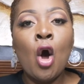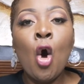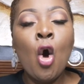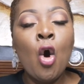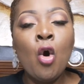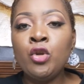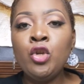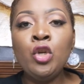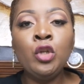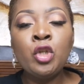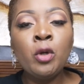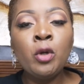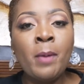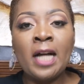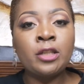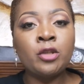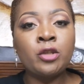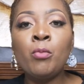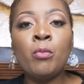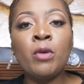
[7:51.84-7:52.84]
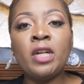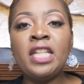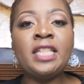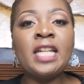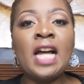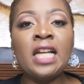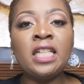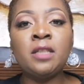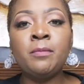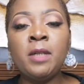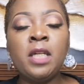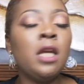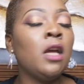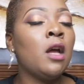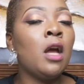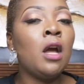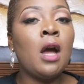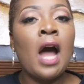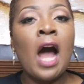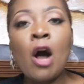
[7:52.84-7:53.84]
oh, YouTube has not monetized
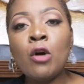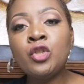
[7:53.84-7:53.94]
me.